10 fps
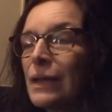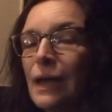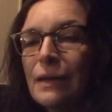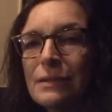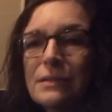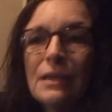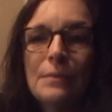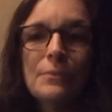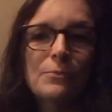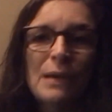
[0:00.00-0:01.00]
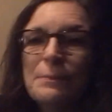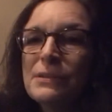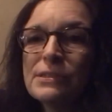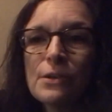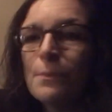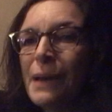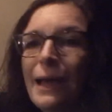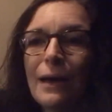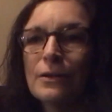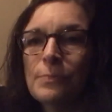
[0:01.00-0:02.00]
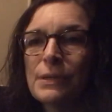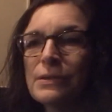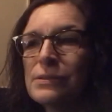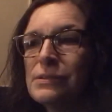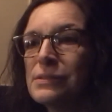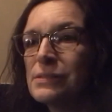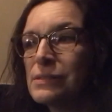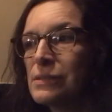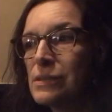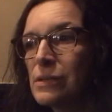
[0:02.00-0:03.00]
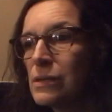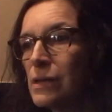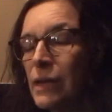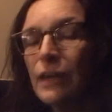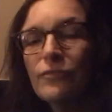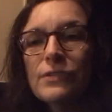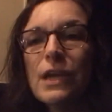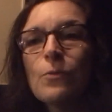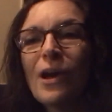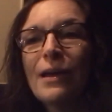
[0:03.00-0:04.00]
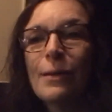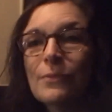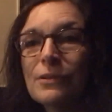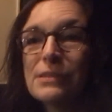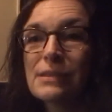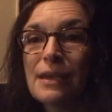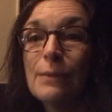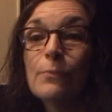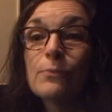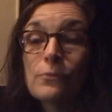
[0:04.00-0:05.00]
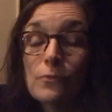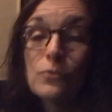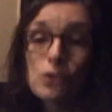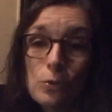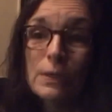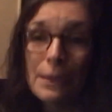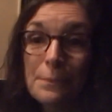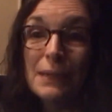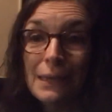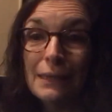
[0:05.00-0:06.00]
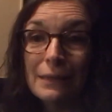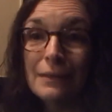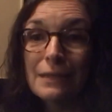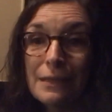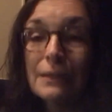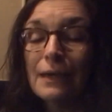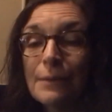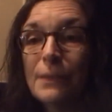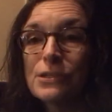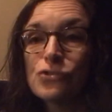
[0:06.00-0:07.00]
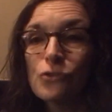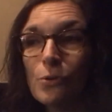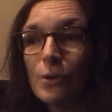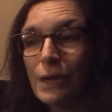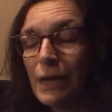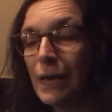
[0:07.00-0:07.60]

And it made me so mad because an FDNY ambulance came to get me the day that I had my stroke.